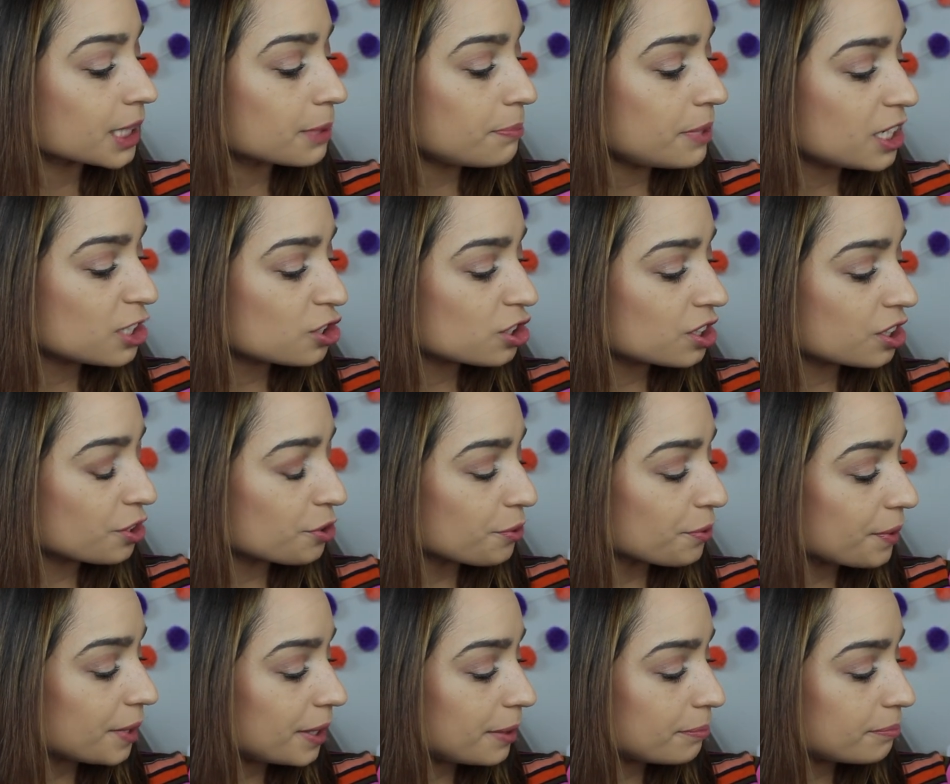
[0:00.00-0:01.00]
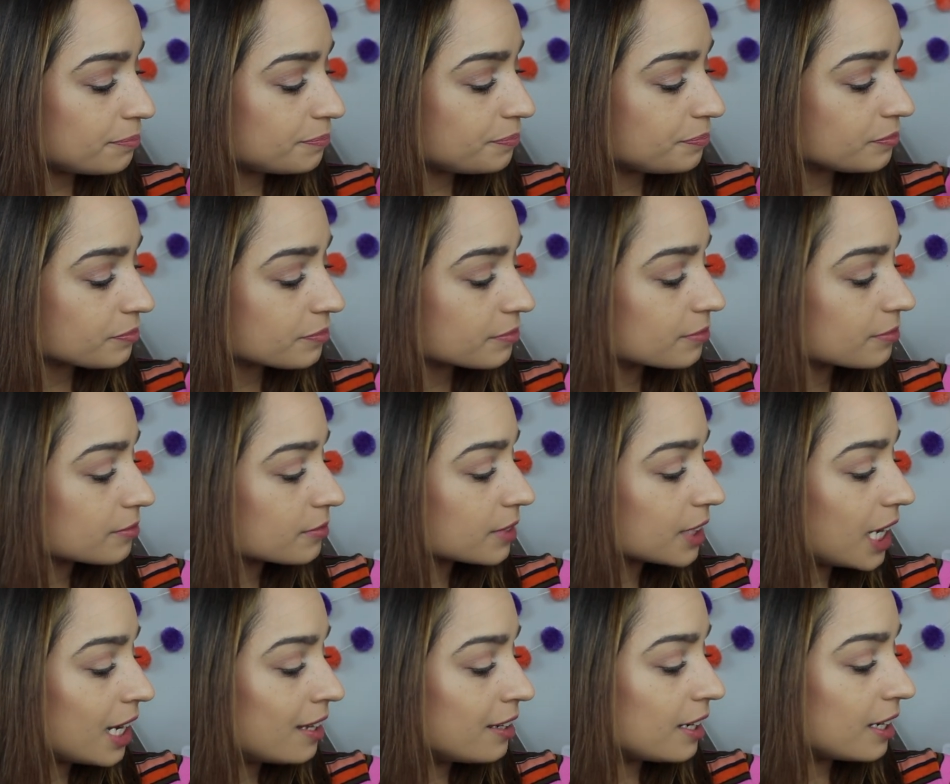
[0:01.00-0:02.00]
peaches and cream,
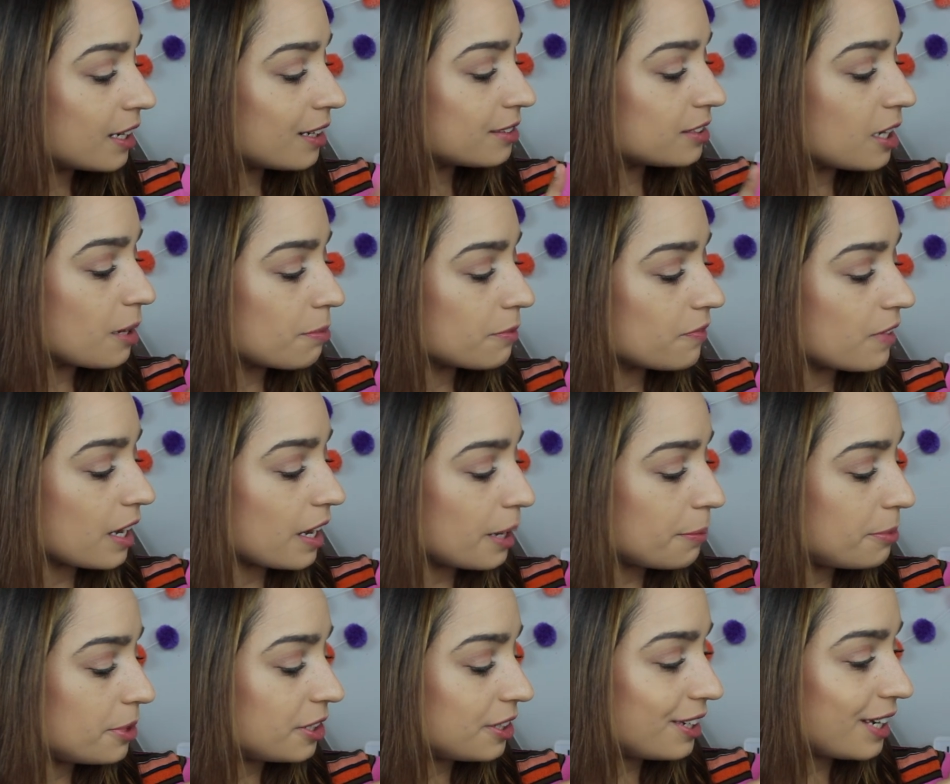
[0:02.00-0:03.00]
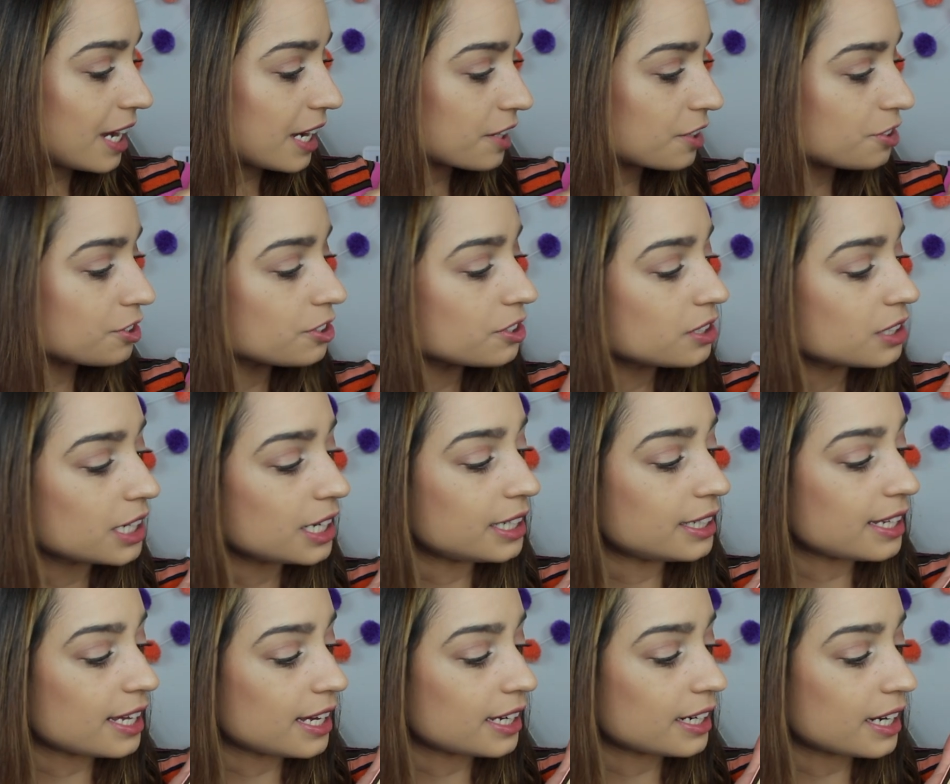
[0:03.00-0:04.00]
and then on top of that, I put nectar,
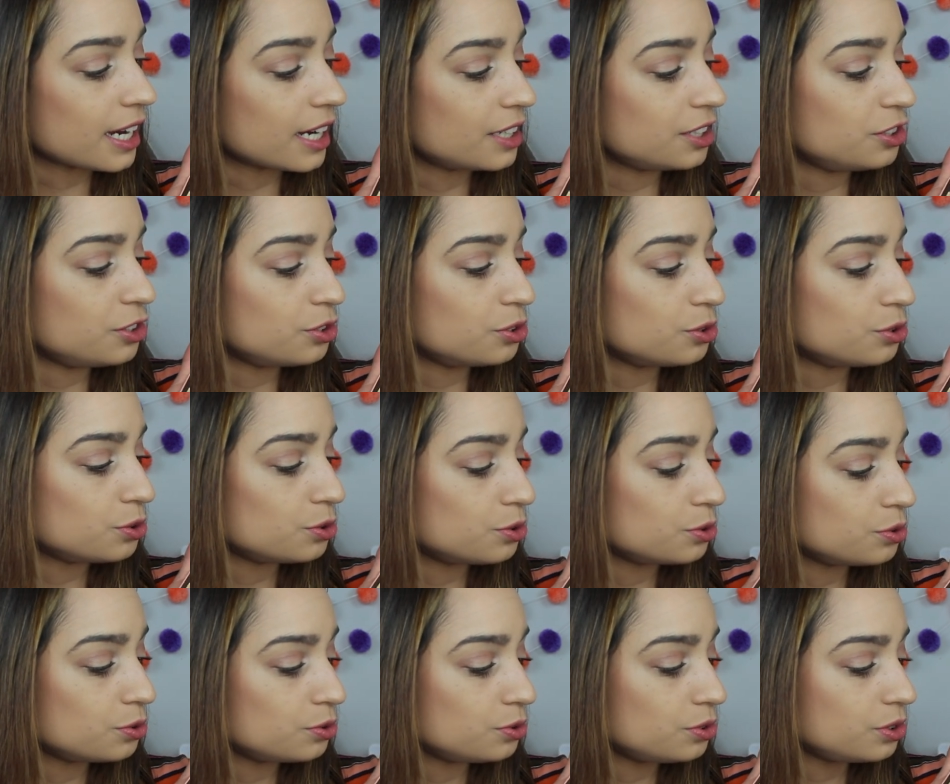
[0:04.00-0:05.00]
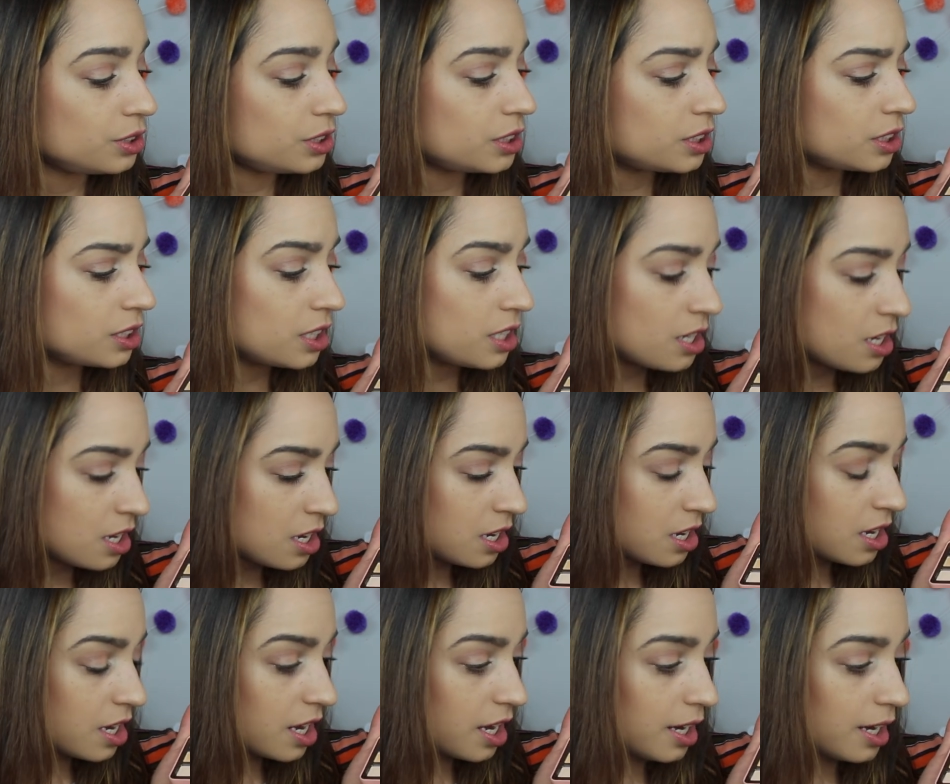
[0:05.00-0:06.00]
and then I used
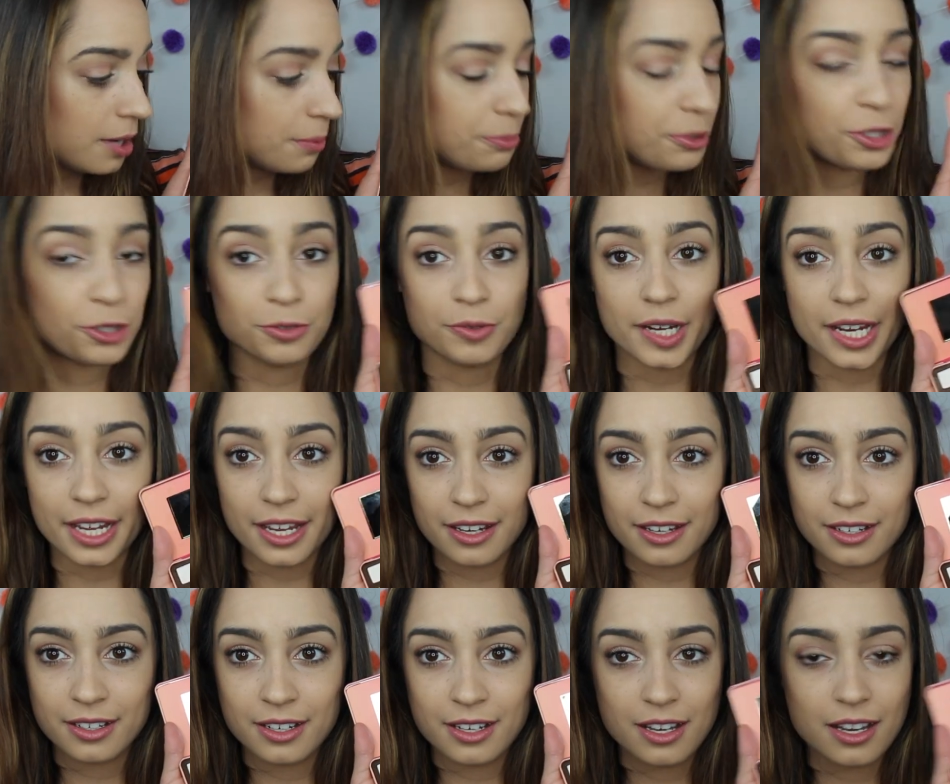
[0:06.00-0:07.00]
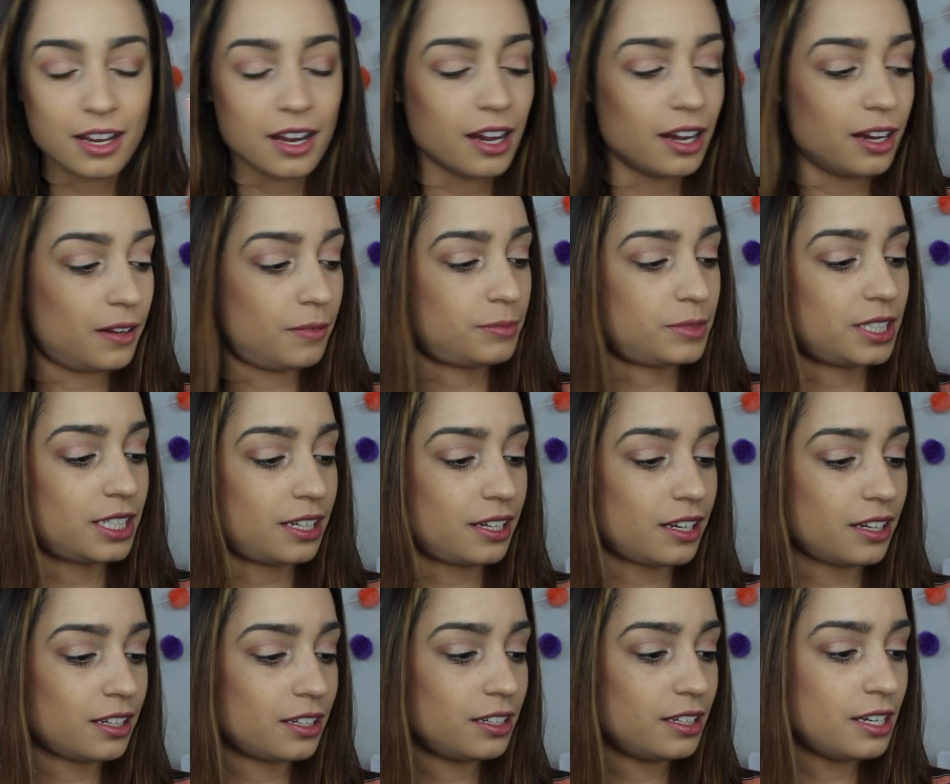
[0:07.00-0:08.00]
uh, puree um,
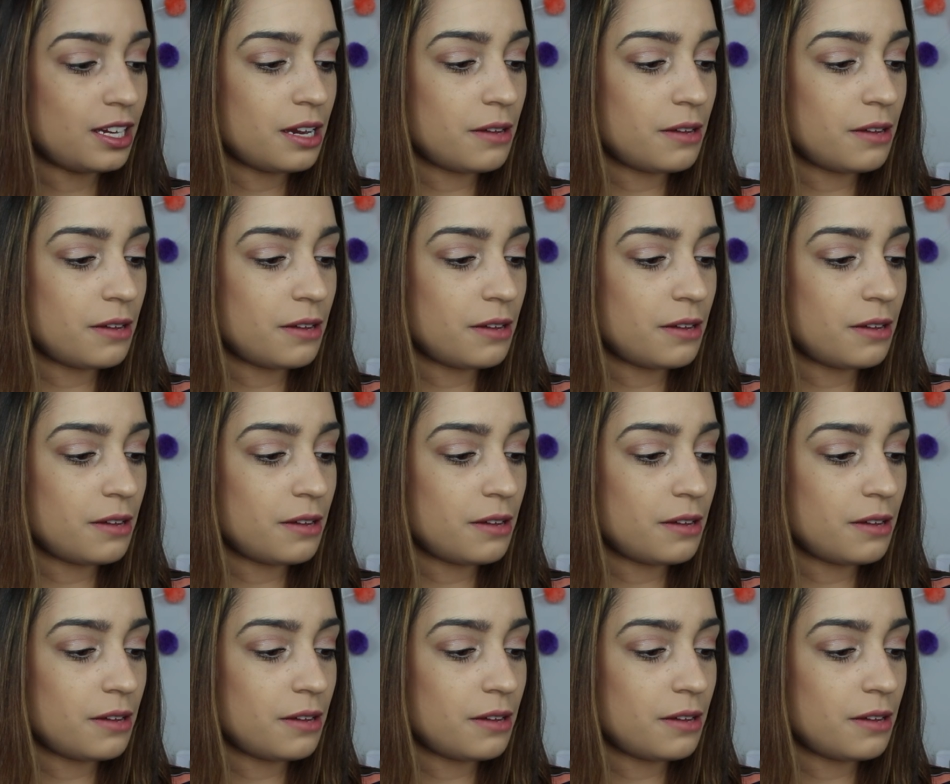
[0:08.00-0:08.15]
today.